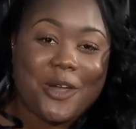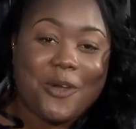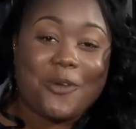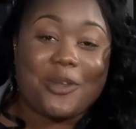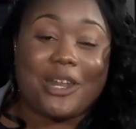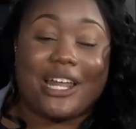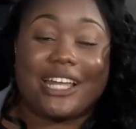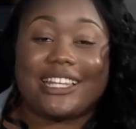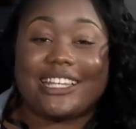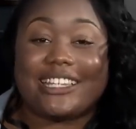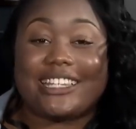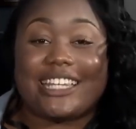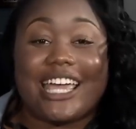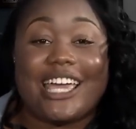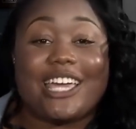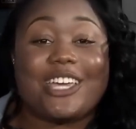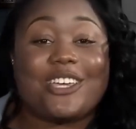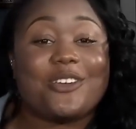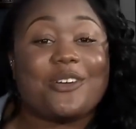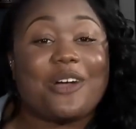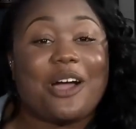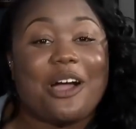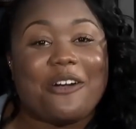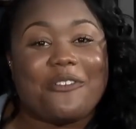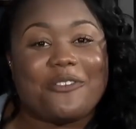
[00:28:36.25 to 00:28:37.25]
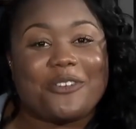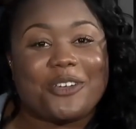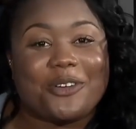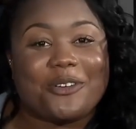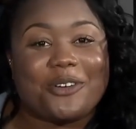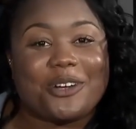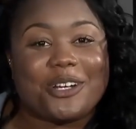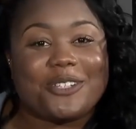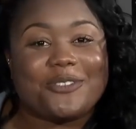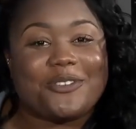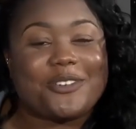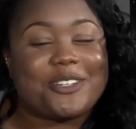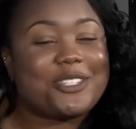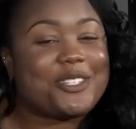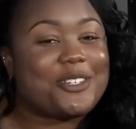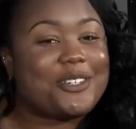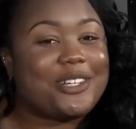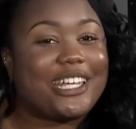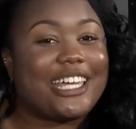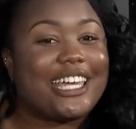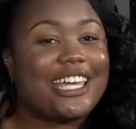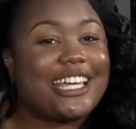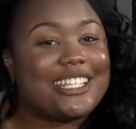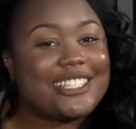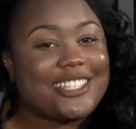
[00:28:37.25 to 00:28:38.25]
We'd like to thank you, our viewers, for
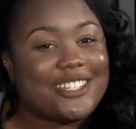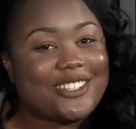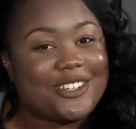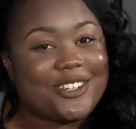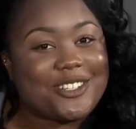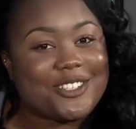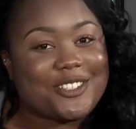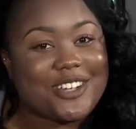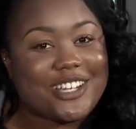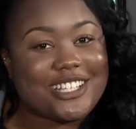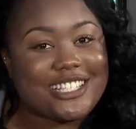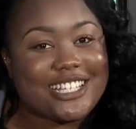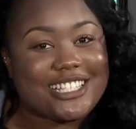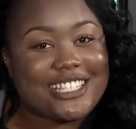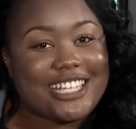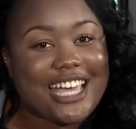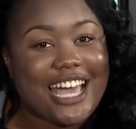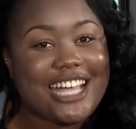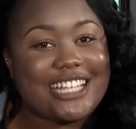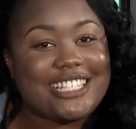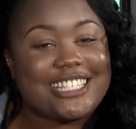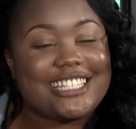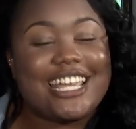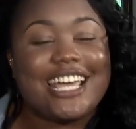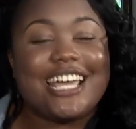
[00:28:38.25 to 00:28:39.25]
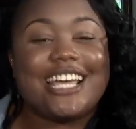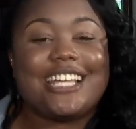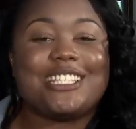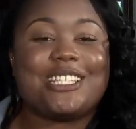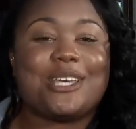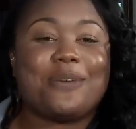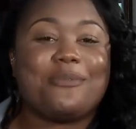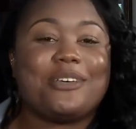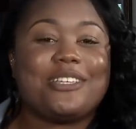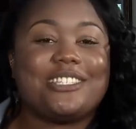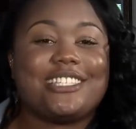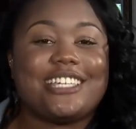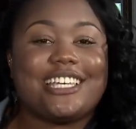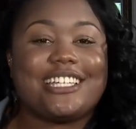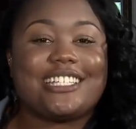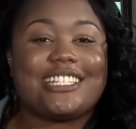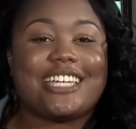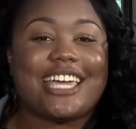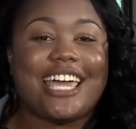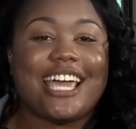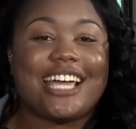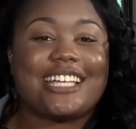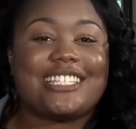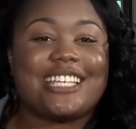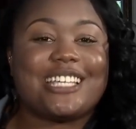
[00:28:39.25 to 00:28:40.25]
tuning in to No Strings Attached,
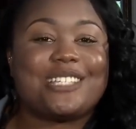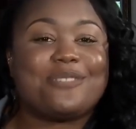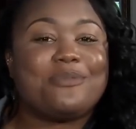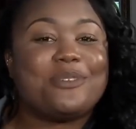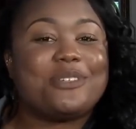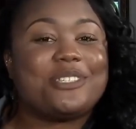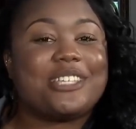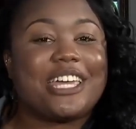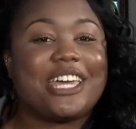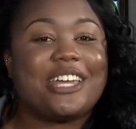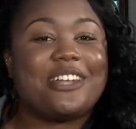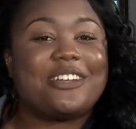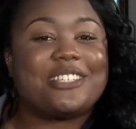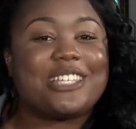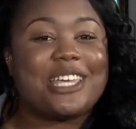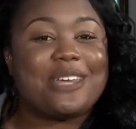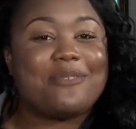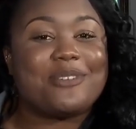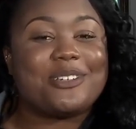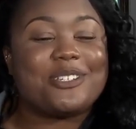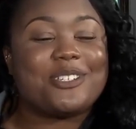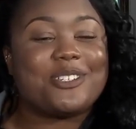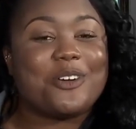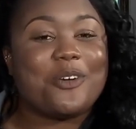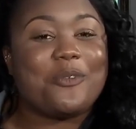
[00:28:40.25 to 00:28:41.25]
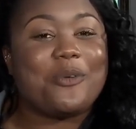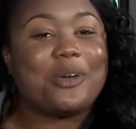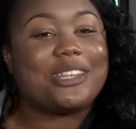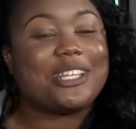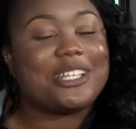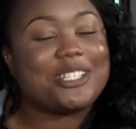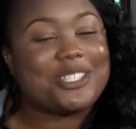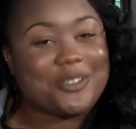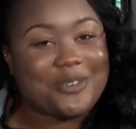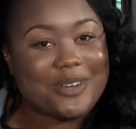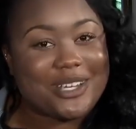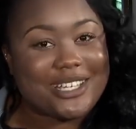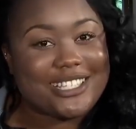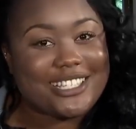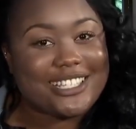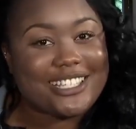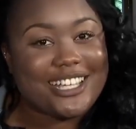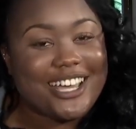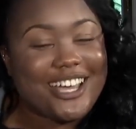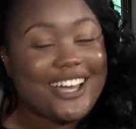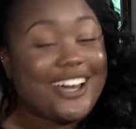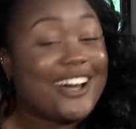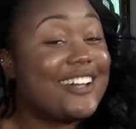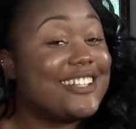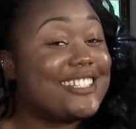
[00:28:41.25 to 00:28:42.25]
WTJX's Music Entertainment Show with a Twist.
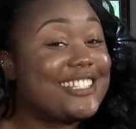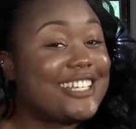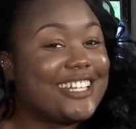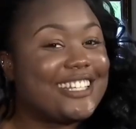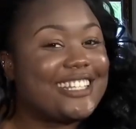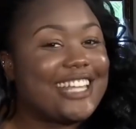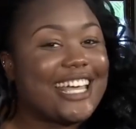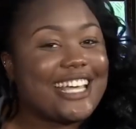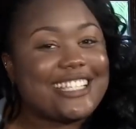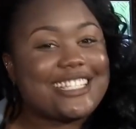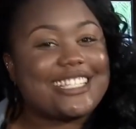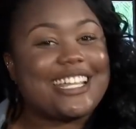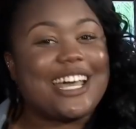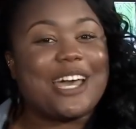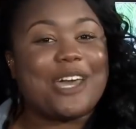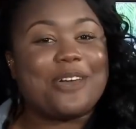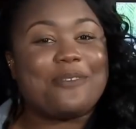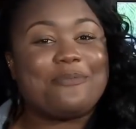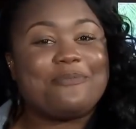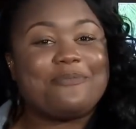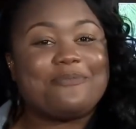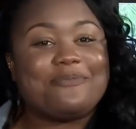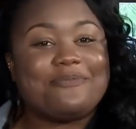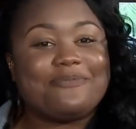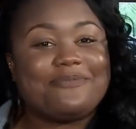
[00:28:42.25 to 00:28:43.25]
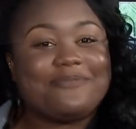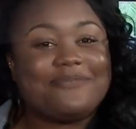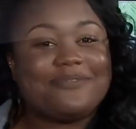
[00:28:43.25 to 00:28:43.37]
Until next time.